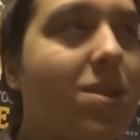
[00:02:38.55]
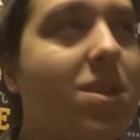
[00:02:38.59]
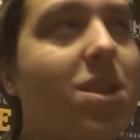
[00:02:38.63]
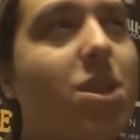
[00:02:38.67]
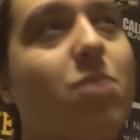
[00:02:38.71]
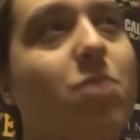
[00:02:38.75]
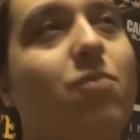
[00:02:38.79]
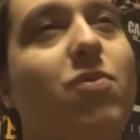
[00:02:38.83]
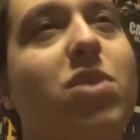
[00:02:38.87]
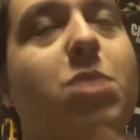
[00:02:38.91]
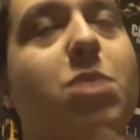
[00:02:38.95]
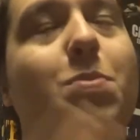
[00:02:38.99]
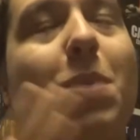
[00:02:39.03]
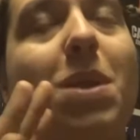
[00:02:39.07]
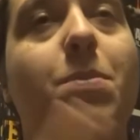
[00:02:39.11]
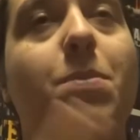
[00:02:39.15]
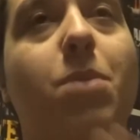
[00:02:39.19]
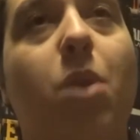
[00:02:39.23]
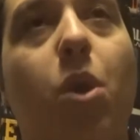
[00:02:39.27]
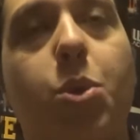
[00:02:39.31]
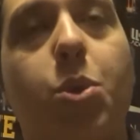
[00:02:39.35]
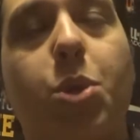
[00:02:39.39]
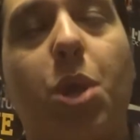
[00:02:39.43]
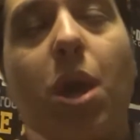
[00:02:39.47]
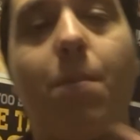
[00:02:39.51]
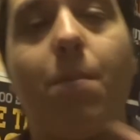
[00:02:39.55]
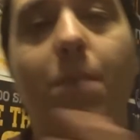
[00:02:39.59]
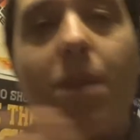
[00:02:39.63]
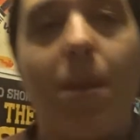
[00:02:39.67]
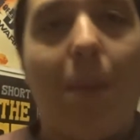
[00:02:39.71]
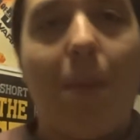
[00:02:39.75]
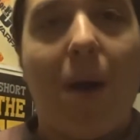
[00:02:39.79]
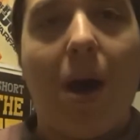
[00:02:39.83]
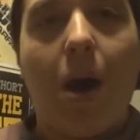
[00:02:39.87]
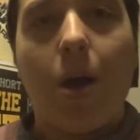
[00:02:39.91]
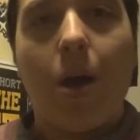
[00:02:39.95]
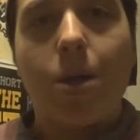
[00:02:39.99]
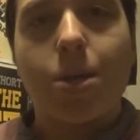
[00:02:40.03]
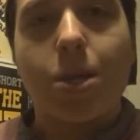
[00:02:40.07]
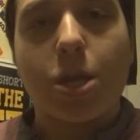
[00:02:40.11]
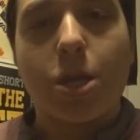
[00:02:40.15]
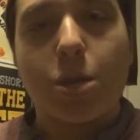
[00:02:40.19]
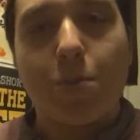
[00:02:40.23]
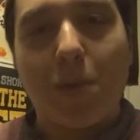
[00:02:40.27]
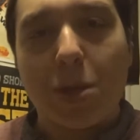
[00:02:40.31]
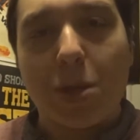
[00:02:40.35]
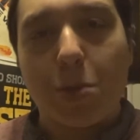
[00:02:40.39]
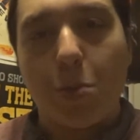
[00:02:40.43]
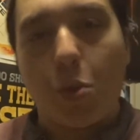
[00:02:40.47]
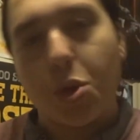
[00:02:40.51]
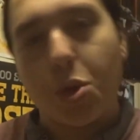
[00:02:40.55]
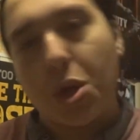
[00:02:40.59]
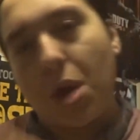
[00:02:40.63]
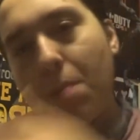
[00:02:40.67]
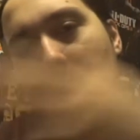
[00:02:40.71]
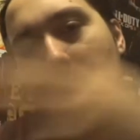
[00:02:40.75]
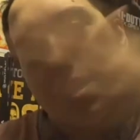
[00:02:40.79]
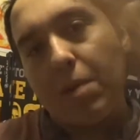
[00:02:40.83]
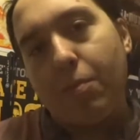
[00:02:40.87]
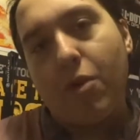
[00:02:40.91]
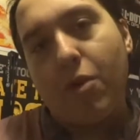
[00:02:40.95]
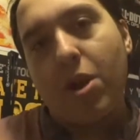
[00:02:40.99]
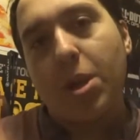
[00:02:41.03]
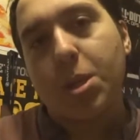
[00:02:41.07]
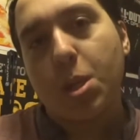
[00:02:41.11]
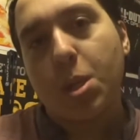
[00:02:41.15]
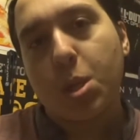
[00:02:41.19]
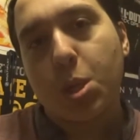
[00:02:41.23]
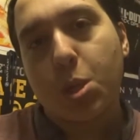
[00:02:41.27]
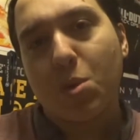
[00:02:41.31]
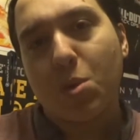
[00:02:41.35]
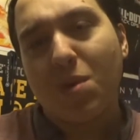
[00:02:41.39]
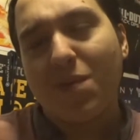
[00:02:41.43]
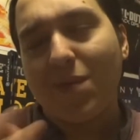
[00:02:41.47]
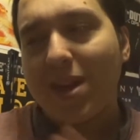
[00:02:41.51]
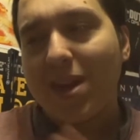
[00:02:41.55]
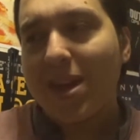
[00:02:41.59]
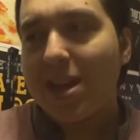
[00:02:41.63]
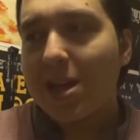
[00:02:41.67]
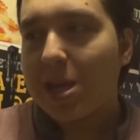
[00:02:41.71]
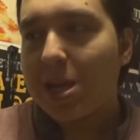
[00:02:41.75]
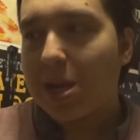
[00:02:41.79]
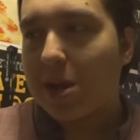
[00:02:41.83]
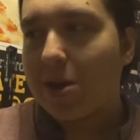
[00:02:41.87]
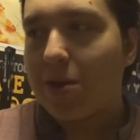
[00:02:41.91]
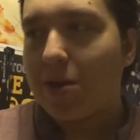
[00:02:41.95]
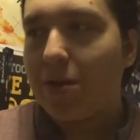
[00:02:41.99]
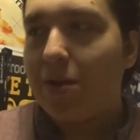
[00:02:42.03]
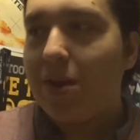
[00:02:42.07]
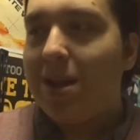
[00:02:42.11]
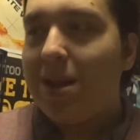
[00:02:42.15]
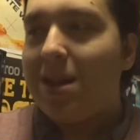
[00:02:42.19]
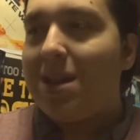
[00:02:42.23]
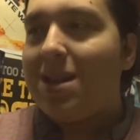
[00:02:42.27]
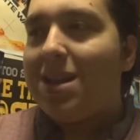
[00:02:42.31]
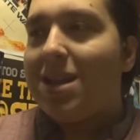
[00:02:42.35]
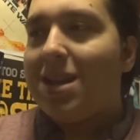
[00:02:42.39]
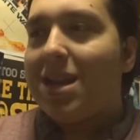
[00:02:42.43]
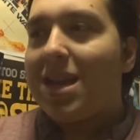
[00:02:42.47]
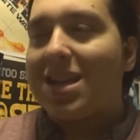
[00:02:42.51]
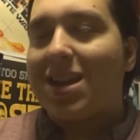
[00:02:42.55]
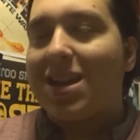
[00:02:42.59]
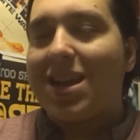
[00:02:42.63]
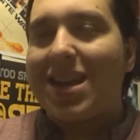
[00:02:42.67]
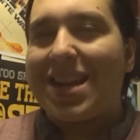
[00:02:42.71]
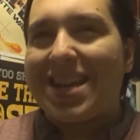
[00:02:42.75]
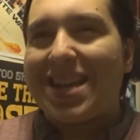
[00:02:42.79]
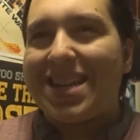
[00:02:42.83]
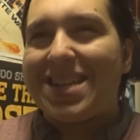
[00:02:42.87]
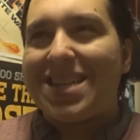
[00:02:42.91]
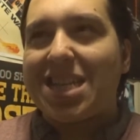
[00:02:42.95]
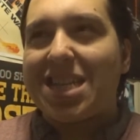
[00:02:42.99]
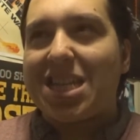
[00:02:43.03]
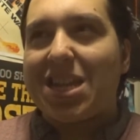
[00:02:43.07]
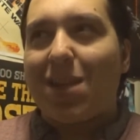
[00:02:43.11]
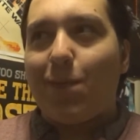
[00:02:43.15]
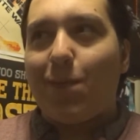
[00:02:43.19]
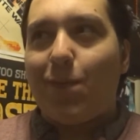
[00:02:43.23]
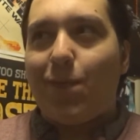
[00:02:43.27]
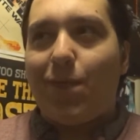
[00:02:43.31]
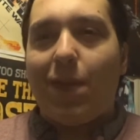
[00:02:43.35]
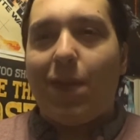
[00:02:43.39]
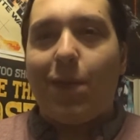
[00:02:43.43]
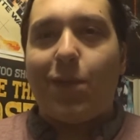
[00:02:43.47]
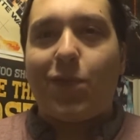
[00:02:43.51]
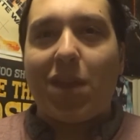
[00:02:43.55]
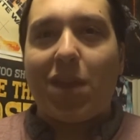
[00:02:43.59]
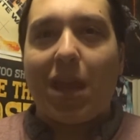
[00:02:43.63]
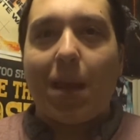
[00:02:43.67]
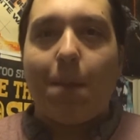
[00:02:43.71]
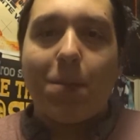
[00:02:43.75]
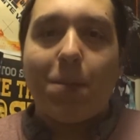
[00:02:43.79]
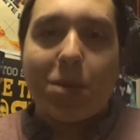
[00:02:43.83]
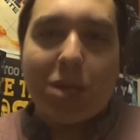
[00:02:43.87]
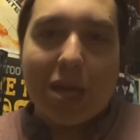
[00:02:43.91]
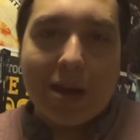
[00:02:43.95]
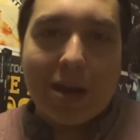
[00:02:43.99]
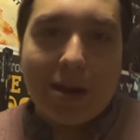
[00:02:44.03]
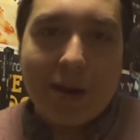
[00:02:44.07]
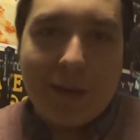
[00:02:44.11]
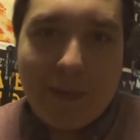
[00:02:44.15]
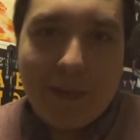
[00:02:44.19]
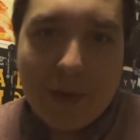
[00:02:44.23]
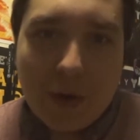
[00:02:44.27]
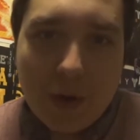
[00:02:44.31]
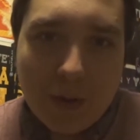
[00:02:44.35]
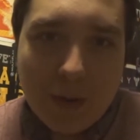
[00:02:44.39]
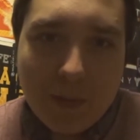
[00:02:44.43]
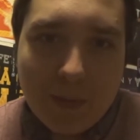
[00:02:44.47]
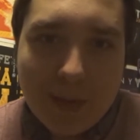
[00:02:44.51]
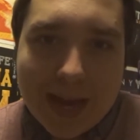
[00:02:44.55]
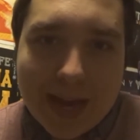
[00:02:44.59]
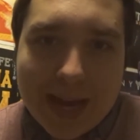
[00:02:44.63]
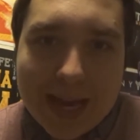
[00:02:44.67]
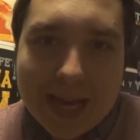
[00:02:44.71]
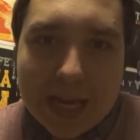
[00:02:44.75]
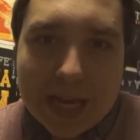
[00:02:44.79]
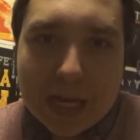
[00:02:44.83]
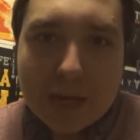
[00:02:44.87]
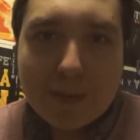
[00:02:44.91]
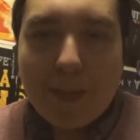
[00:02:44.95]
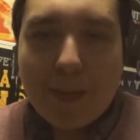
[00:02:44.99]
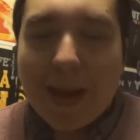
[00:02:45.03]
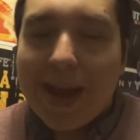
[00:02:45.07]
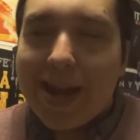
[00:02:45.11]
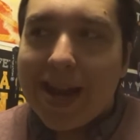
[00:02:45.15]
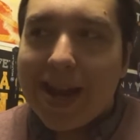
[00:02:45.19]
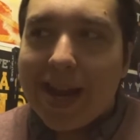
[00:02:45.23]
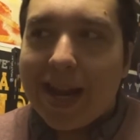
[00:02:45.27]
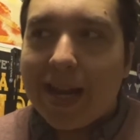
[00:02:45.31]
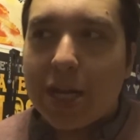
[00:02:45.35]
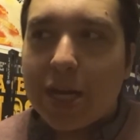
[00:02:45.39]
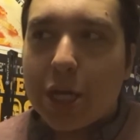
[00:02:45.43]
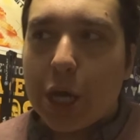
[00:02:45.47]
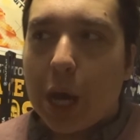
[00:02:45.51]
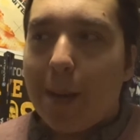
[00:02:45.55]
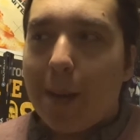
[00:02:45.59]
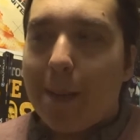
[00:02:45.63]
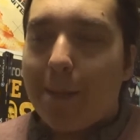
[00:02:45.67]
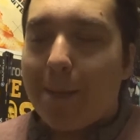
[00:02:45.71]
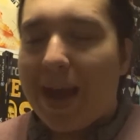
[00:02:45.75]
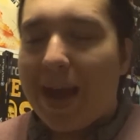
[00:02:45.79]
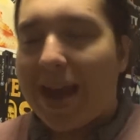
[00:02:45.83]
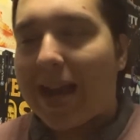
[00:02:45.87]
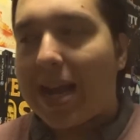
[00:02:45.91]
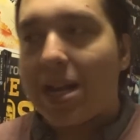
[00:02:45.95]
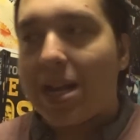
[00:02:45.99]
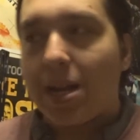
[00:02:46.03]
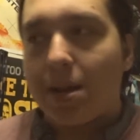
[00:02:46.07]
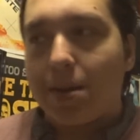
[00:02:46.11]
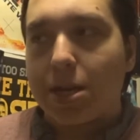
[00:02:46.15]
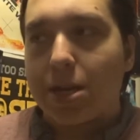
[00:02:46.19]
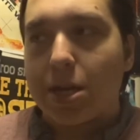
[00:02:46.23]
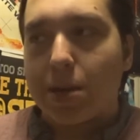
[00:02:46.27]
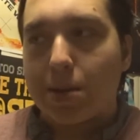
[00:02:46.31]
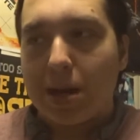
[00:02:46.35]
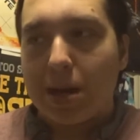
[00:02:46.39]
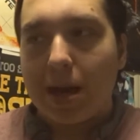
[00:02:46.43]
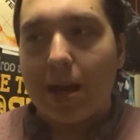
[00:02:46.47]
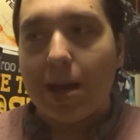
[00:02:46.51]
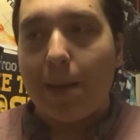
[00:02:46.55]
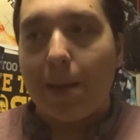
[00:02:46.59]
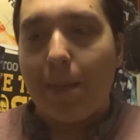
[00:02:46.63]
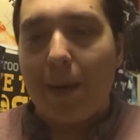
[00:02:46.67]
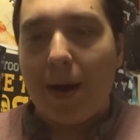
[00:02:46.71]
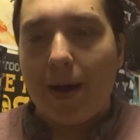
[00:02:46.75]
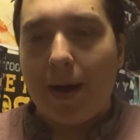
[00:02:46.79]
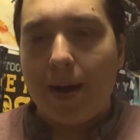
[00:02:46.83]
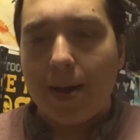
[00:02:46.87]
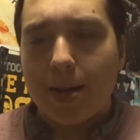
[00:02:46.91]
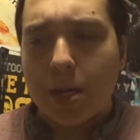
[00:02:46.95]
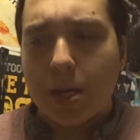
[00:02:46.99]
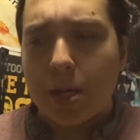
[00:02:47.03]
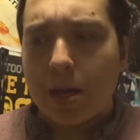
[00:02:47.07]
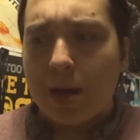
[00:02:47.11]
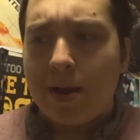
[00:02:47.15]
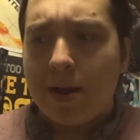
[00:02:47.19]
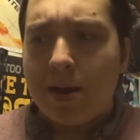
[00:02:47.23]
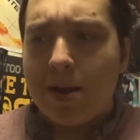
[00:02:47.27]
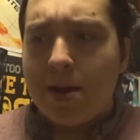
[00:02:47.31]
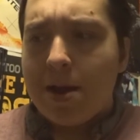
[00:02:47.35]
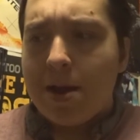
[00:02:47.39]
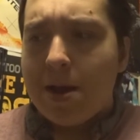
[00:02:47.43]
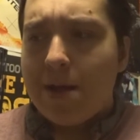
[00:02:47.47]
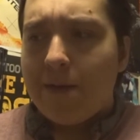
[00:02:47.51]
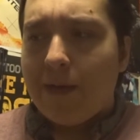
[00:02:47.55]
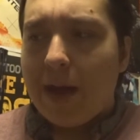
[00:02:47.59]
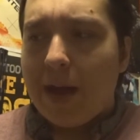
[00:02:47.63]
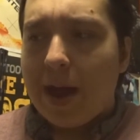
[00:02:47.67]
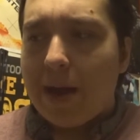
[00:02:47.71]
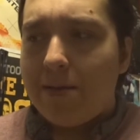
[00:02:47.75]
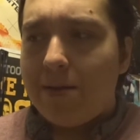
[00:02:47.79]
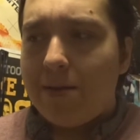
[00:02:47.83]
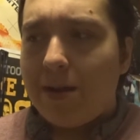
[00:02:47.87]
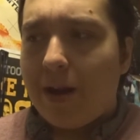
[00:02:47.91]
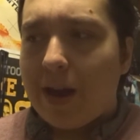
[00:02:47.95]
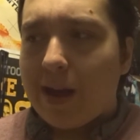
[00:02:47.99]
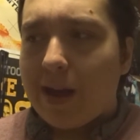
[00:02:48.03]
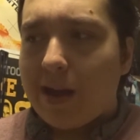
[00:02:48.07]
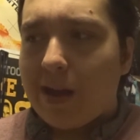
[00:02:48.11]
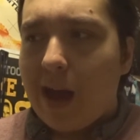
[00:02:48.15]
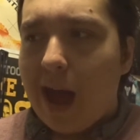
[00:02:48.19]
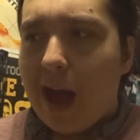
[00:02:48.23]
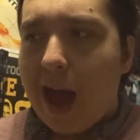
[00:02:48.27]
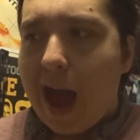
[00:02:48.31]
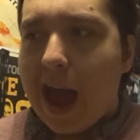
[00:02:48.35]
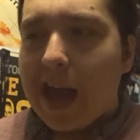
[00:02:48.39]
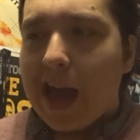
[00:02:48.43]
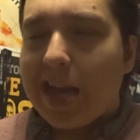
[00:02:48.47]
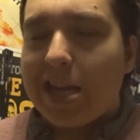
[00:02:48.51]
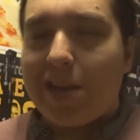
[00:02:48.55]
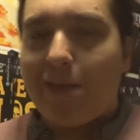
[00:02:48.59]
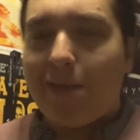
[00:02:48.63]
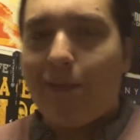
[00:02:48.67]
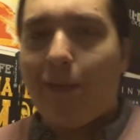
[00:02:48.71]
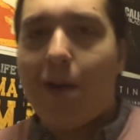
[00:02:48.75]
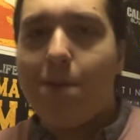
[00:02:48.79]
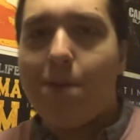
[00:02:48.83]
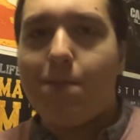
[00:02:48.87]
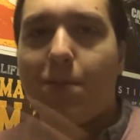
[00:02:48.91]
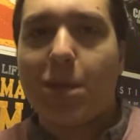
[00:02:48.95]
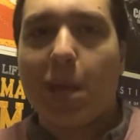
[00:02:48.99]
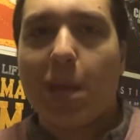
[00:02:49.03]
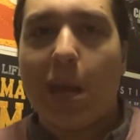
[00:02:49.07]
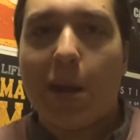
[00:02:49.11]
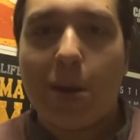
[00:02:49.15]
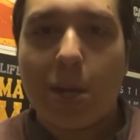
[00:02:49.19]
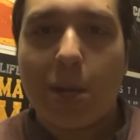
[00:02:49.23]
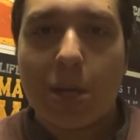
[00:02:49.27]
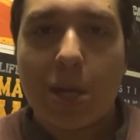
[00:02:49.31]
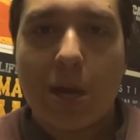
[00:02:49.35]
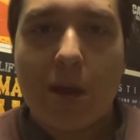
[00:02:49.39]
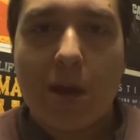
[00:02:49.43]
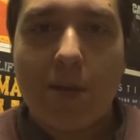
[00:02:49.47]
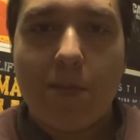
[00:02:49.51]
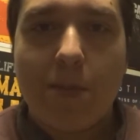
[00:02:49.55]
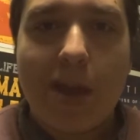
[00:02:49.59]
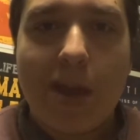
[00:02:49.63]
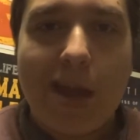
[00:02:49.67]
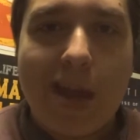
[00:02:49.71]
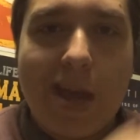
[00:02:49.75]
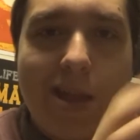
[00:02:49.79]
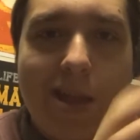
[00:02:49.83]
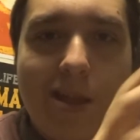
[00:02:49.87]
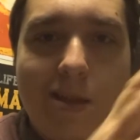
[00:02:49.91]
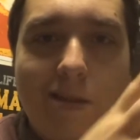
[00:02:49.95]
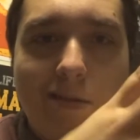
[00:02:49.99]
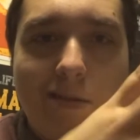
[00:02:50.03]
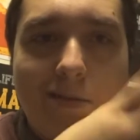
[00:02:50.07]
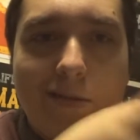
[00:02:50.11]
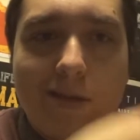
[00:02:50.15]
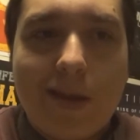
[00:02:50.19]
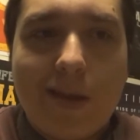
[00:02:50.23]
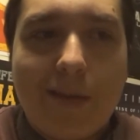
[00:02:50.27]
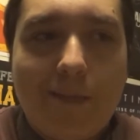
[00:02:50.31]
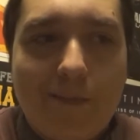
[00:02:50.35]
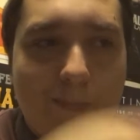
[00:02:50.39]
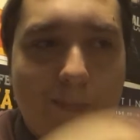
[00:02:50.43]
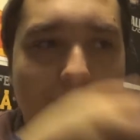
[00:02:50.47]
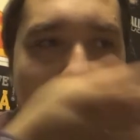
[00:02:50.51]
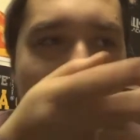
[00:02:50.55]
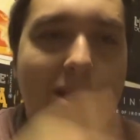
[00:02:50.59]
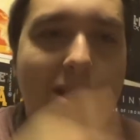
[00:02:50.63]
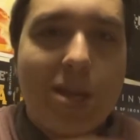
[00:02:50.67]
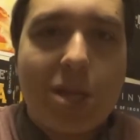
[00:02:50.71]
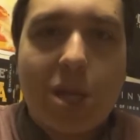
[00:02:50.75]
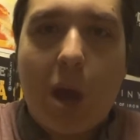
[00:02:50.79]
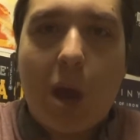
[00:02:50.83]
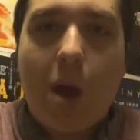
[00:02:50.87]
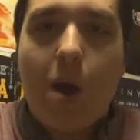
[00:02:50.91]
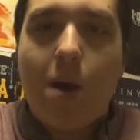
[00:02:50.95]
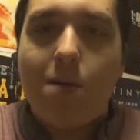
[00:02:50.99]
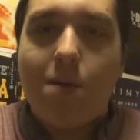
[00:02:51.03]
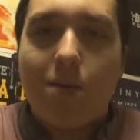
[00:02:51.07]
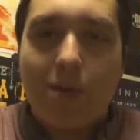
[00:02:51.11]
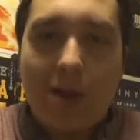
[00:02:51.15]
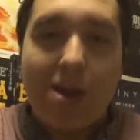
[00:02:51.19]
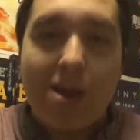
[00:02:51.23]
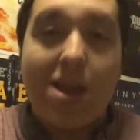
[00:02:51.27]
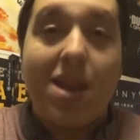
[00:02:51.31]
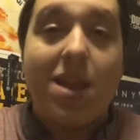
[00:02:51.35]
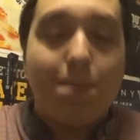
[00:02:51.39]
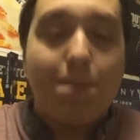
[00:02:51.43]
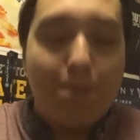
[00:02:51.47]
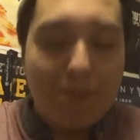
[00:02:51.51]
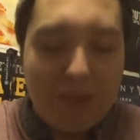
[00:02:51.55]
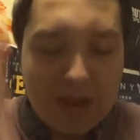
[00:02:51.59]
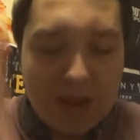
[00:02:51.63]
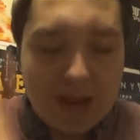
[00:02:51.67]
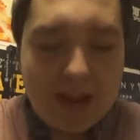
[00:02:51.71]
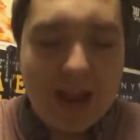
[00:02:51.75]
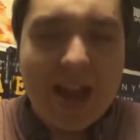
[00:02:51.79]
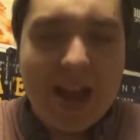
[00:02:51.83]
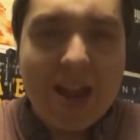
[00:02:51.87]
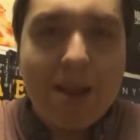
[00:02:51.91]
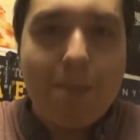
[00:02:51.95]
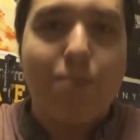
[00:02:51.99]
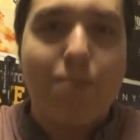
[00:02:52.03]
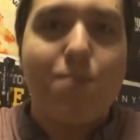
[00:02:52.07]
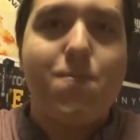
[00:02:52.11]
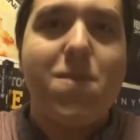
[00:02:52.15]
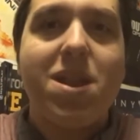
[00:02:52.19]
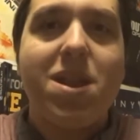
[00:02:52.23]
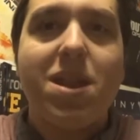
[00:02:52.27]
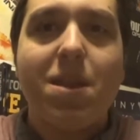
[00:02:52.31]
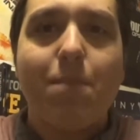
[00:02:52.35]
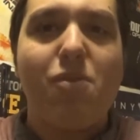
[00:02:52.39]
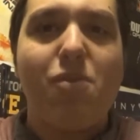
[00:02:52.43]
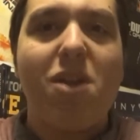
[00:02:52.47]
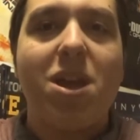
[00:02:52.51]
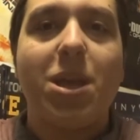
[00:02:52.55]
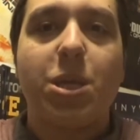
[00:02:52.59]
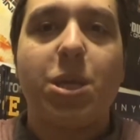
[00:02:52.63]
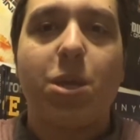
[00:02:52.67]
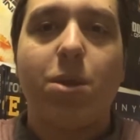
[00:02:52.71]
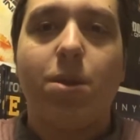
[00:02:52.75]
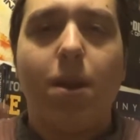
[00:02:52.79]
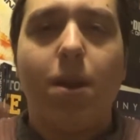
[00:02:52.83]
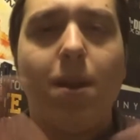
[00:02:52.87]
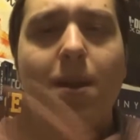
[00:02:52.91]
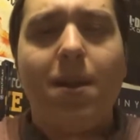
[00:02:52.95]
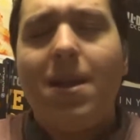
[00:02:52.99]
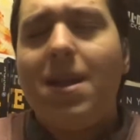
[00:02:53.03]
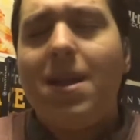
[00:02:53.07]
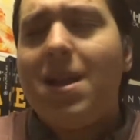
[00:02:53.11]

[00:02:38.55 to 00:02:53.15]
doesn't really spend a lot of time in the past. It spends more time in the present, sort of thing. So it's like 15% of the film is spent in back in the past, then like 85% of the time in the entire in the present.